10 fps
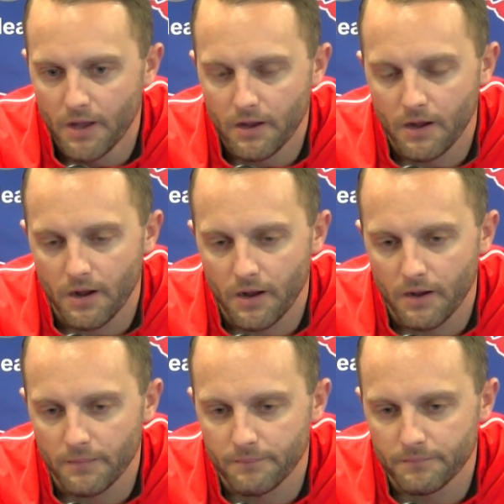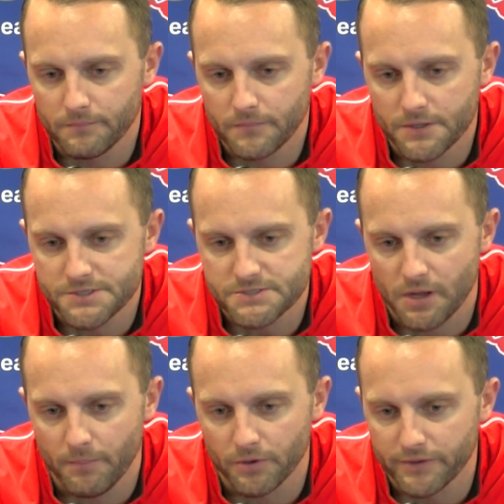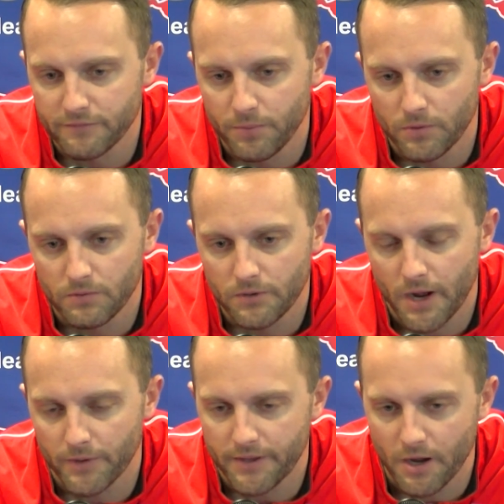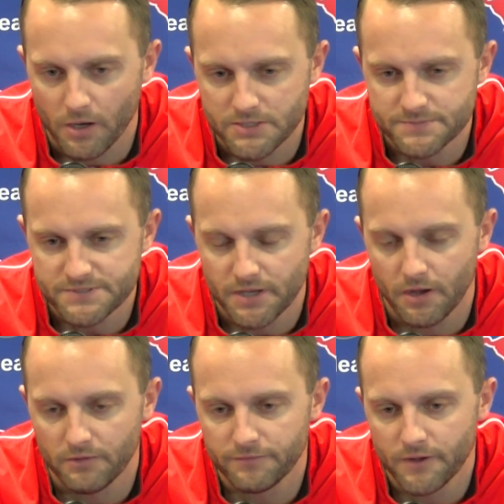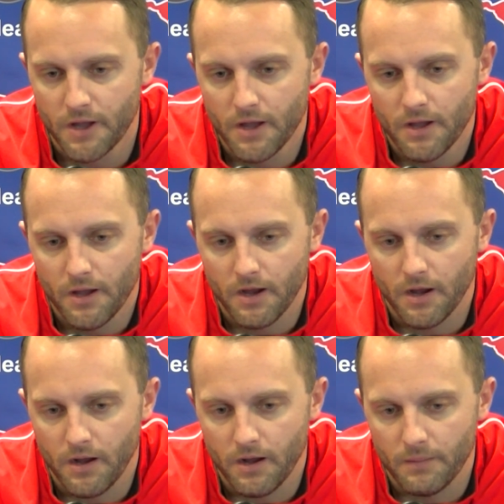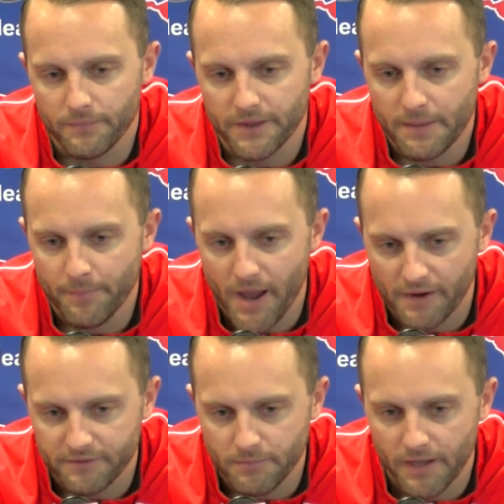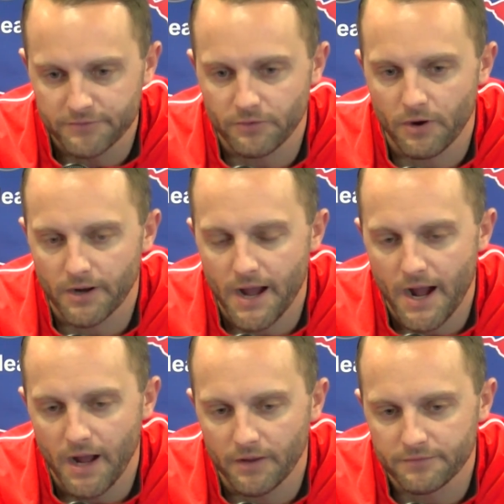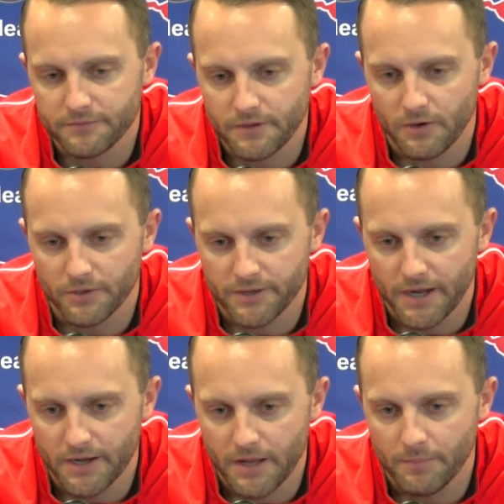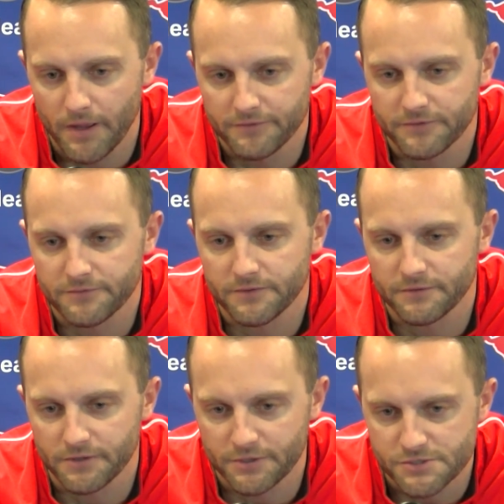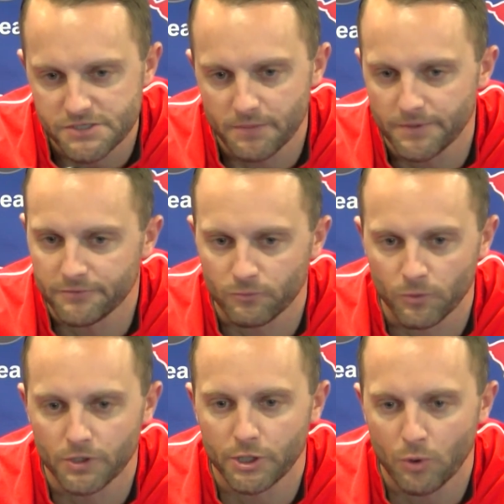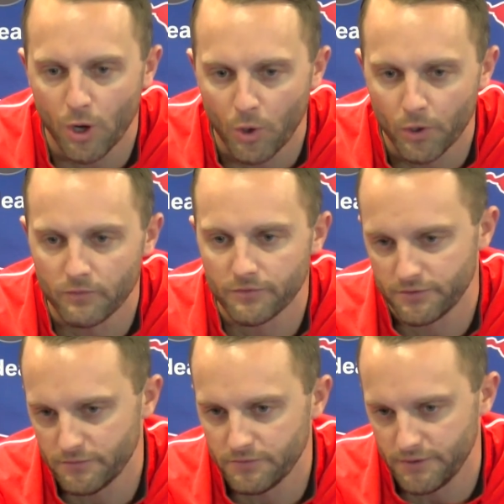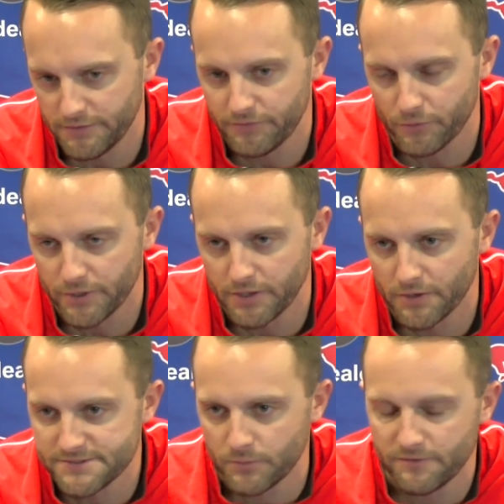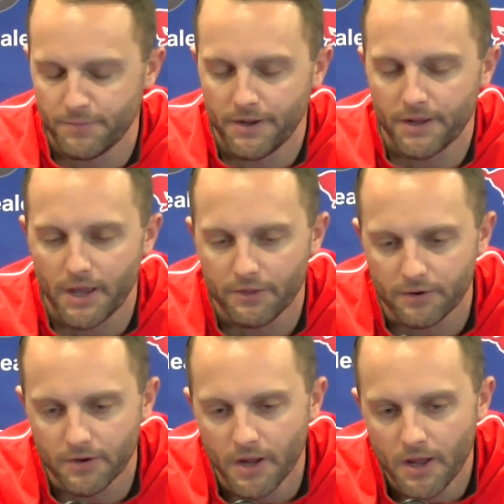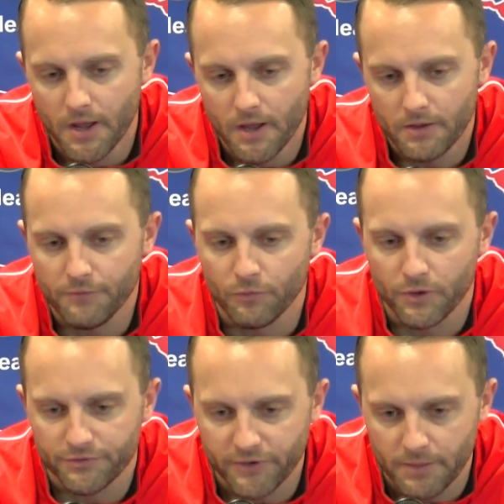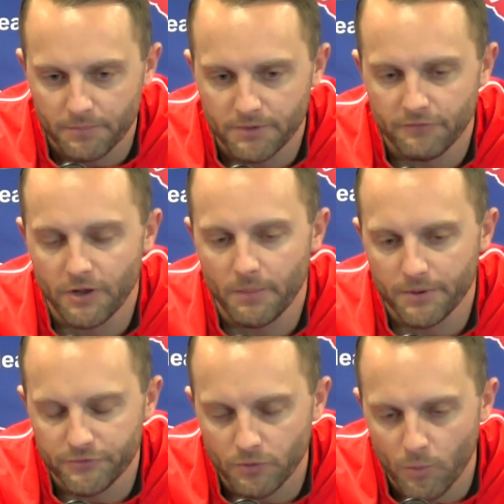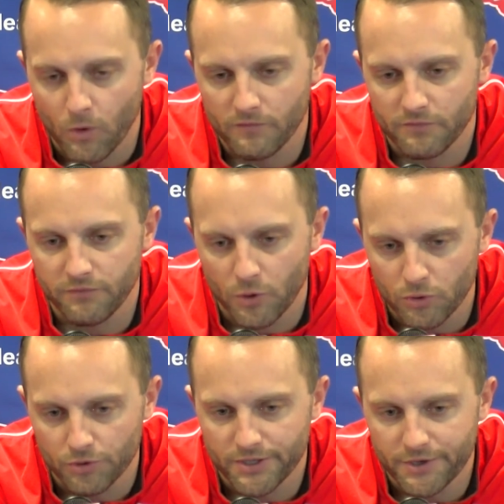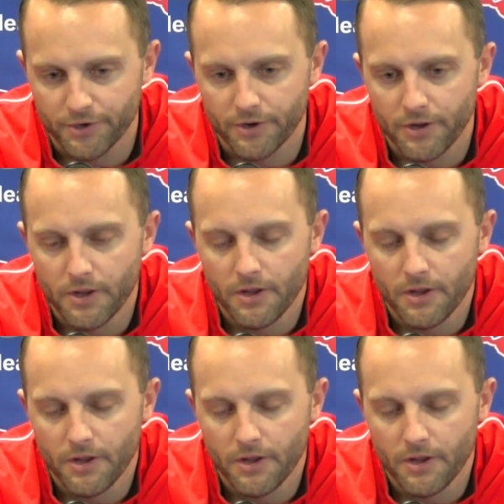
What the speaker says: He's just unbelievable how he carries himself, the impact he makes on our guys on a day-to-day basis. His leadership has really grown over these 3 years that we've been together. You've really seen him develop into more of a vocal leader.